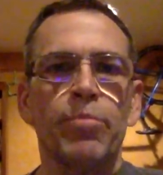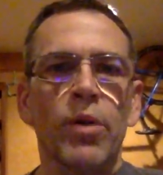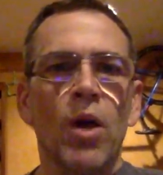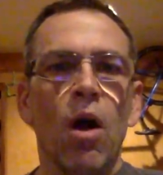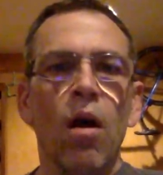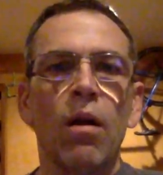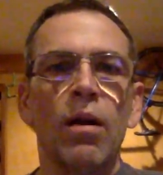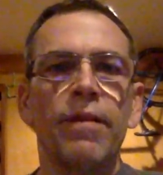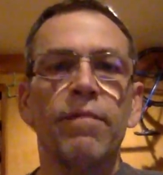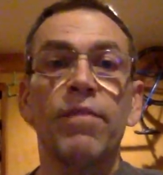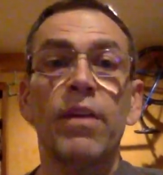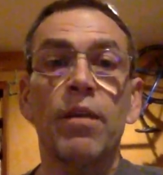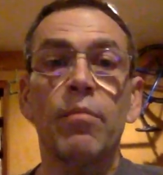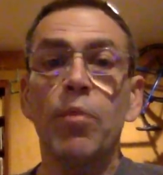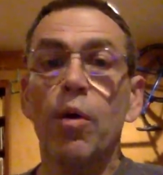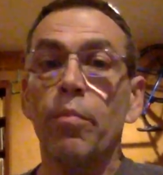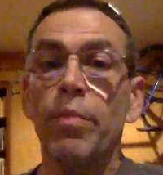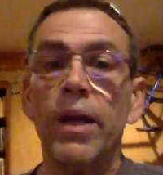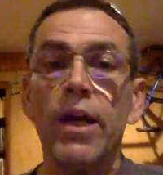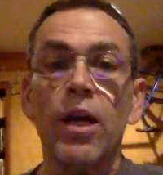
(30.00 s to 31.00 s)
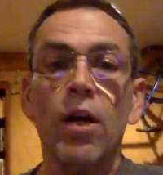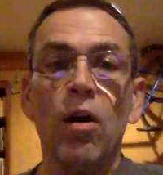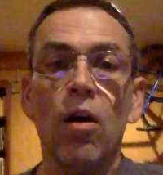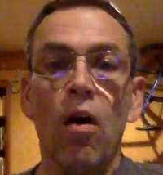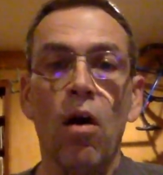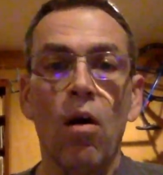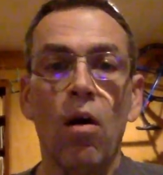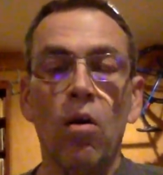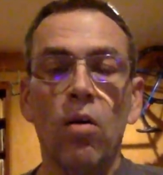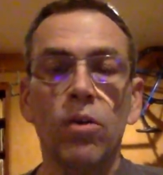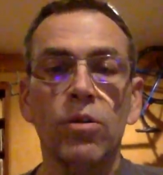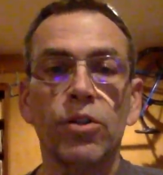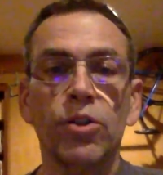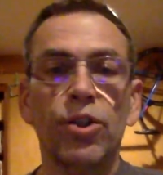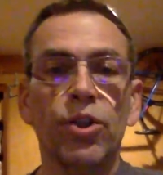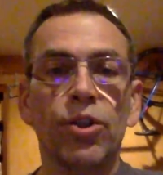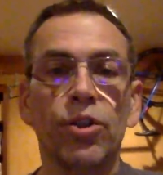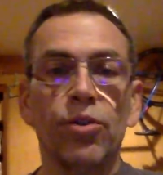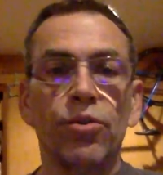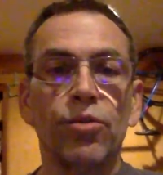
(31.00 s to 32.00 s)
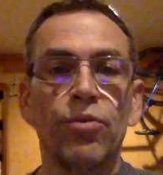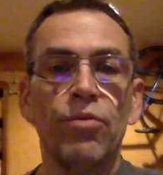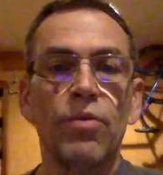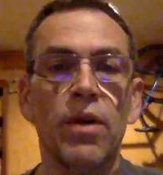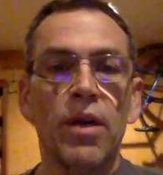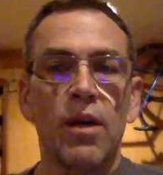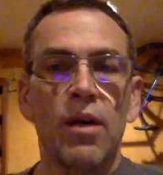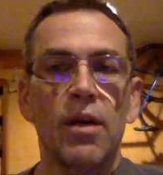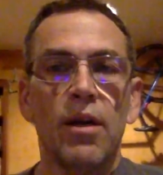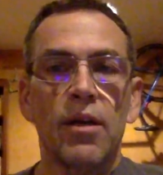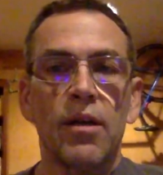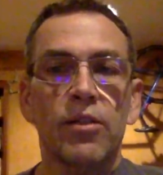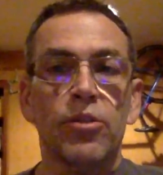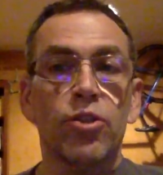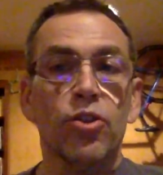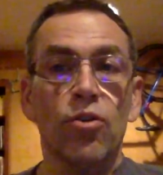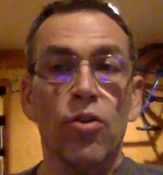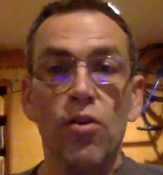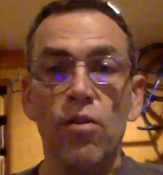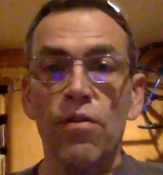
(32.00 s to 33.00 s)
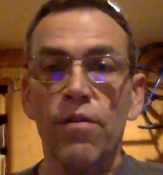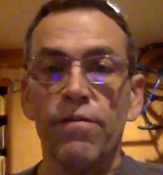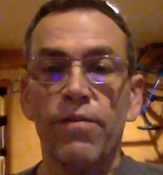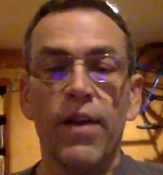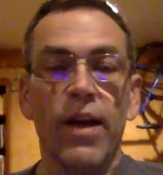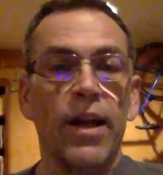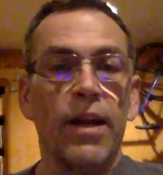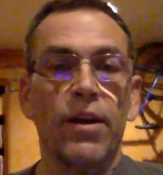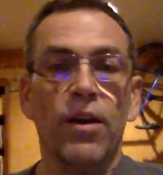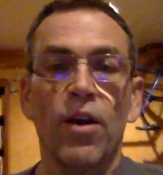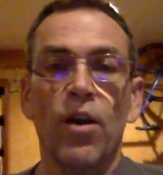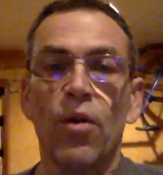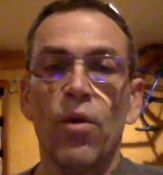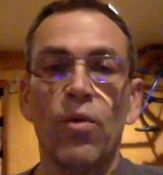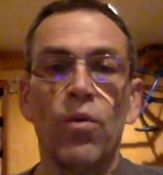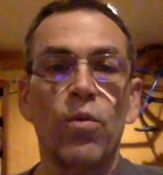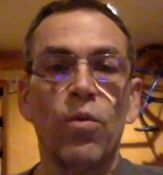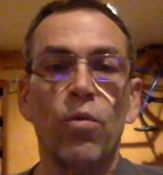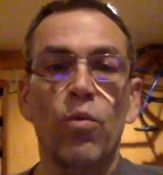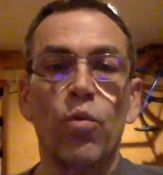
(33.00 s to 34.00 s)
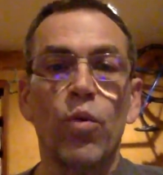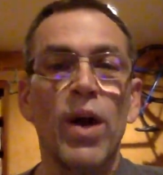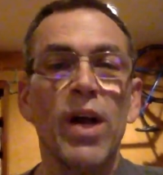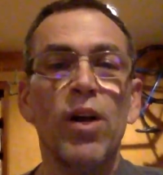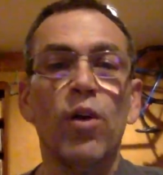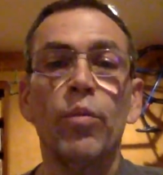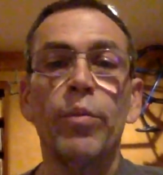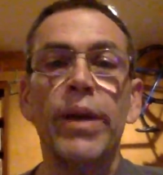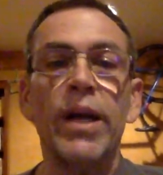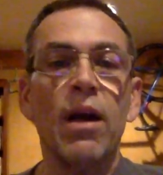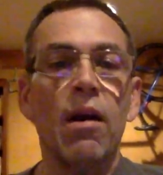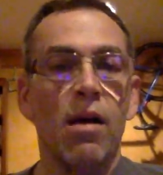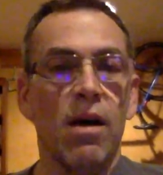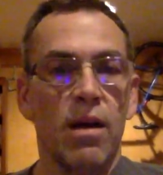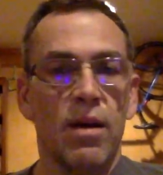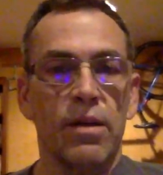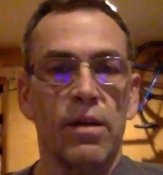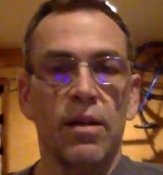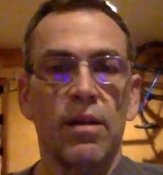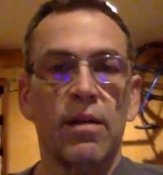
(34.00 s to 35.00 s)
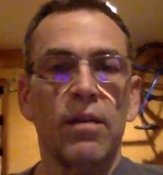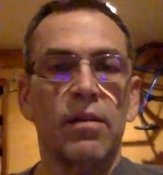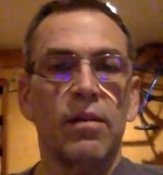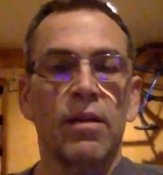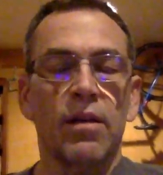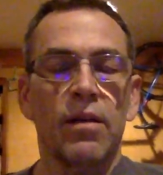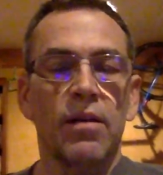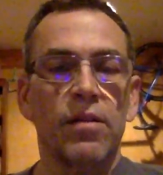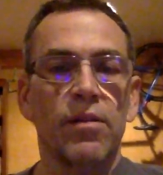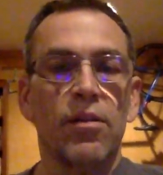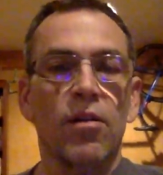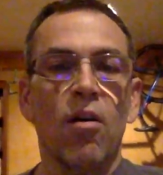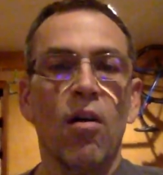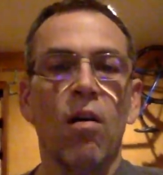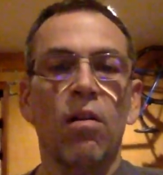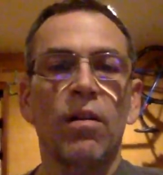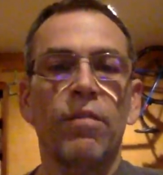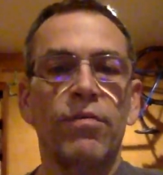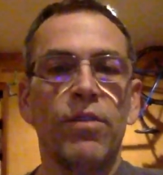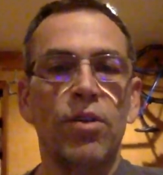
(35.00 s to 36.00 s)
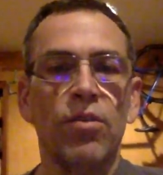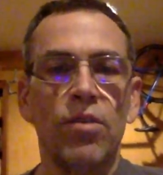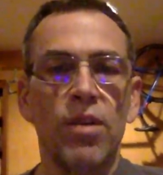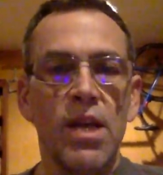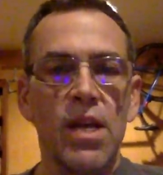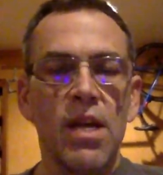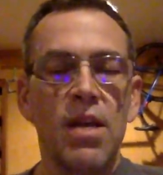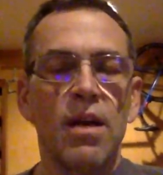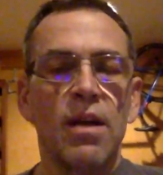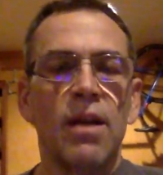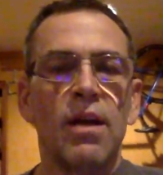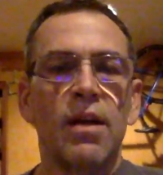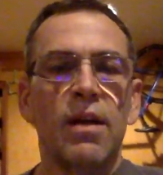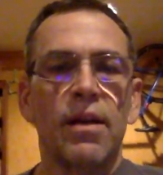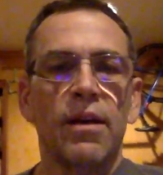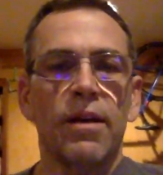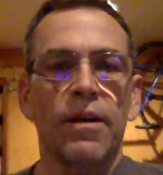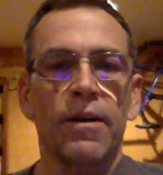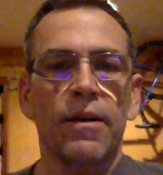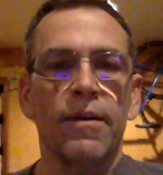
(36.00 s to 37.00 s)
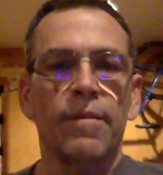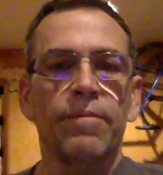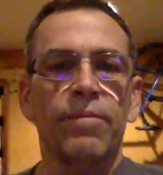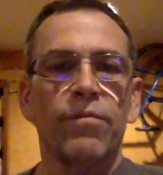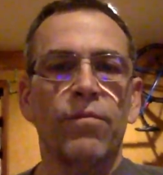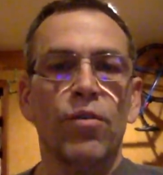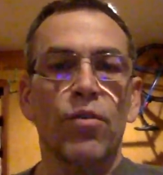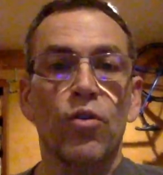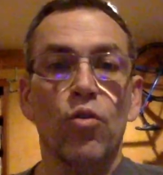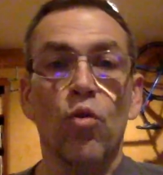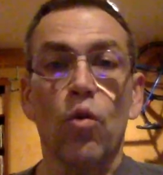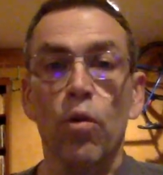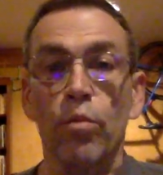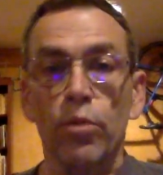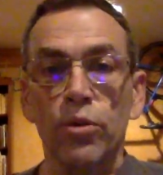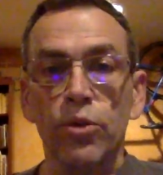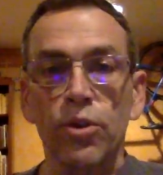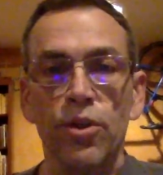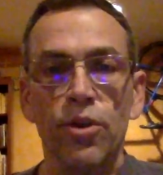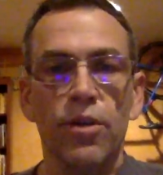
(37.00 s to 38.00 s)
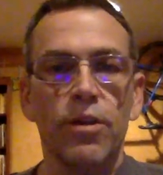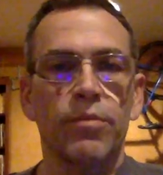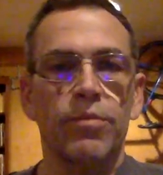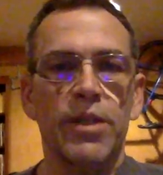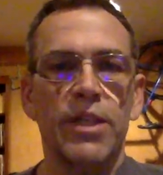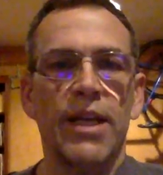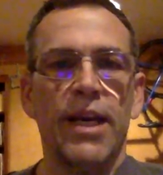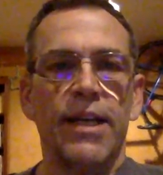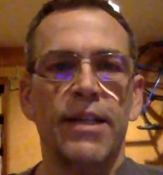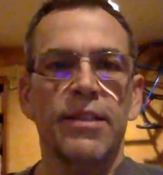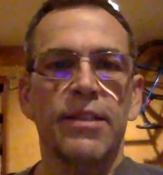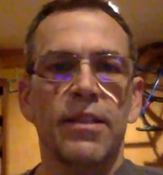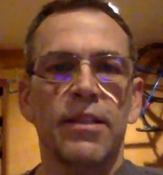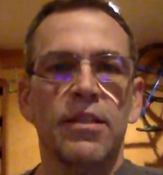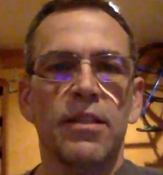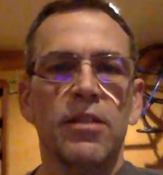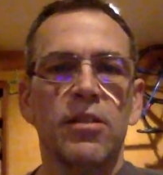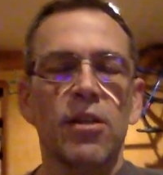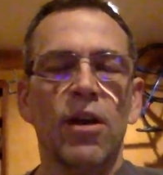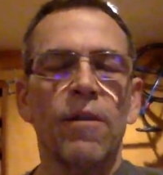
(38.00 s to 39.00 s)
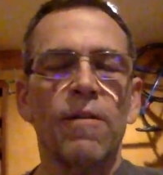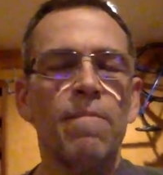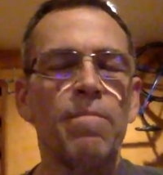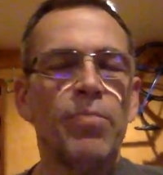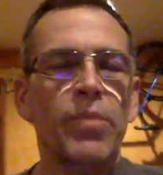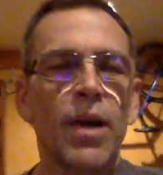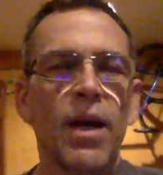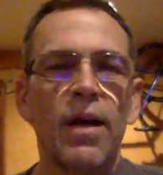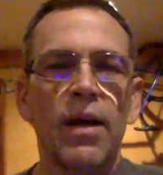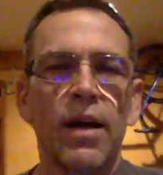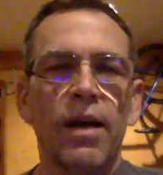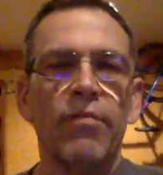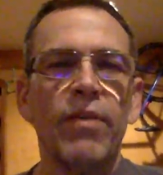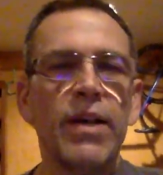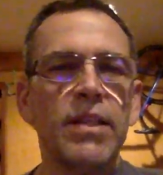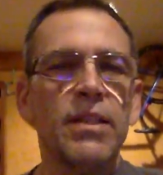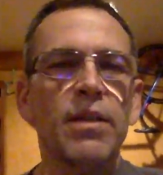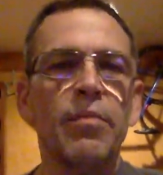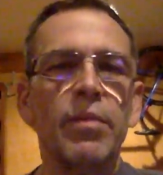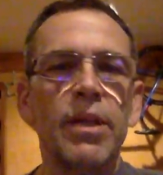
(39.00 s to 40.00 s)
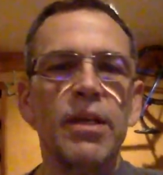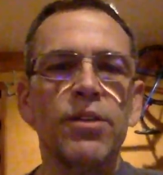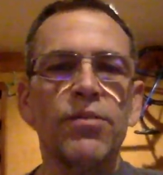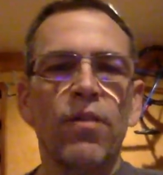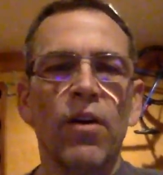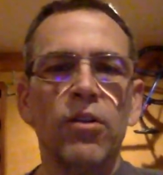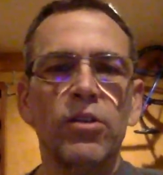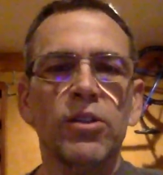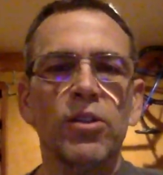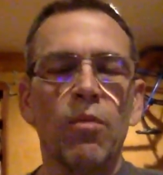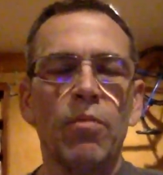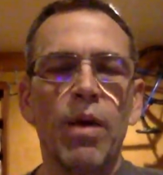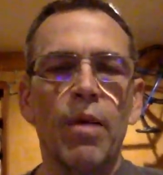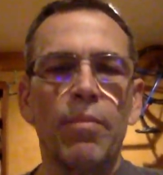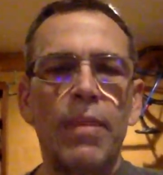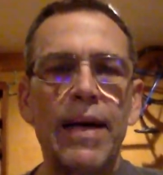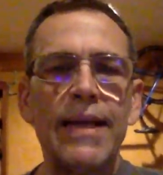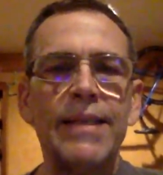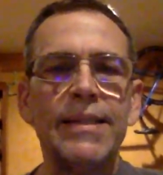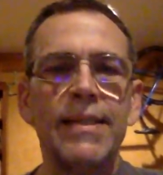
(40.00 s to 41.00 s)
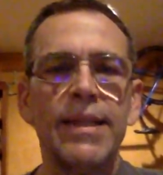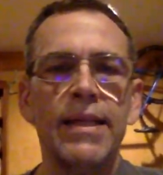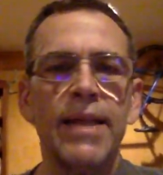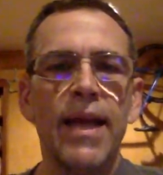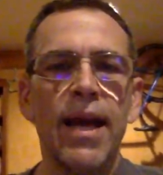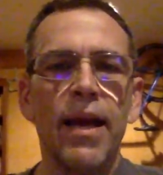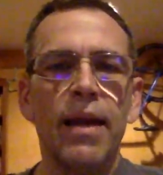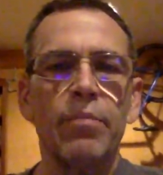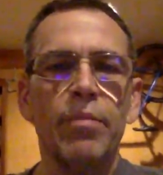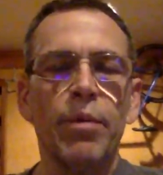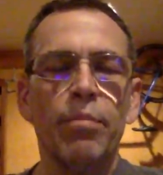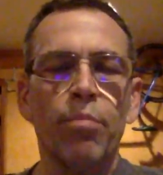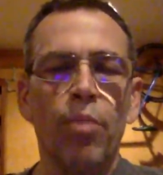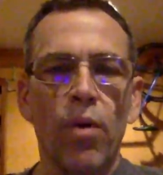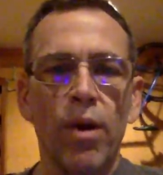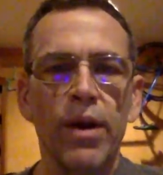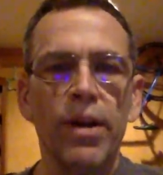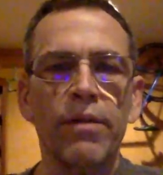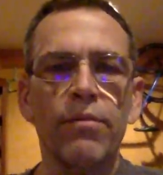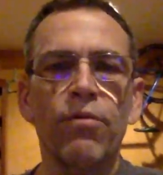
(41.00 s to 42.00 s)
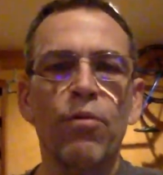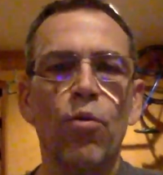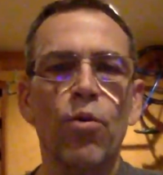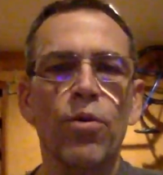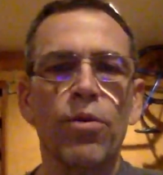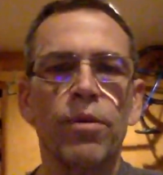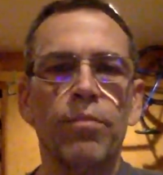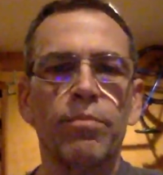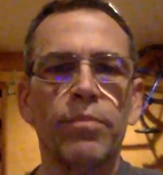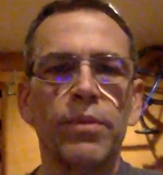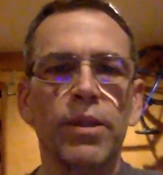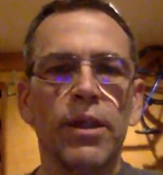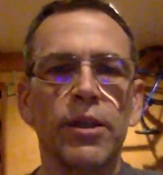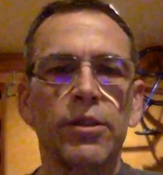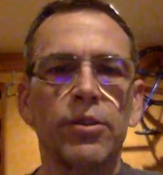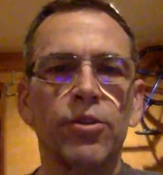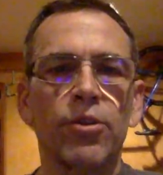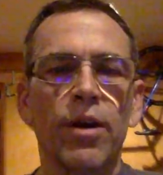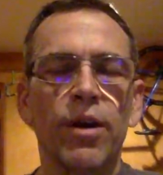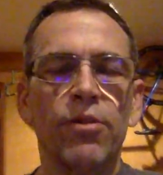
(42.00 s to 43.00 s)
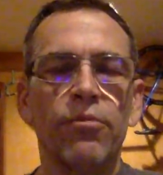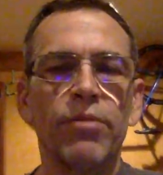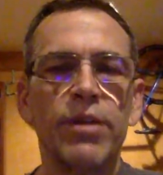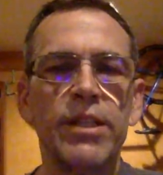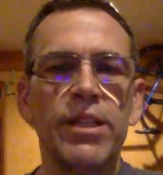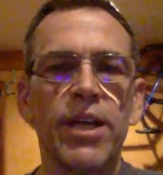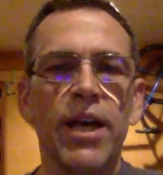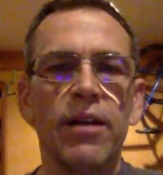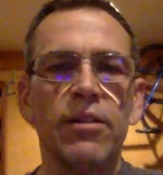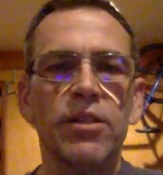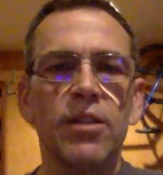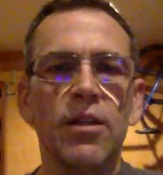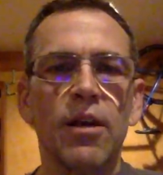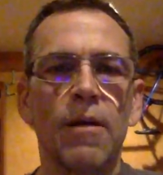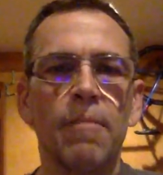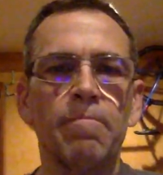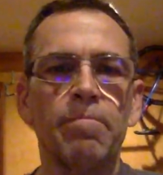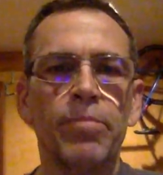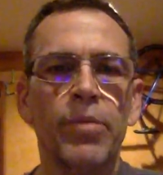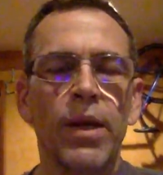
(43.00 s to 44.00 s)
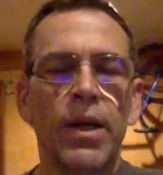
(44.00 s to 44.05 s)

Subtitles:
All of them are being called to serve and go well beyond the call of duty for normal circumstances. And so I've had some of these folks on my mind today and been praying for them, trying to reach out some.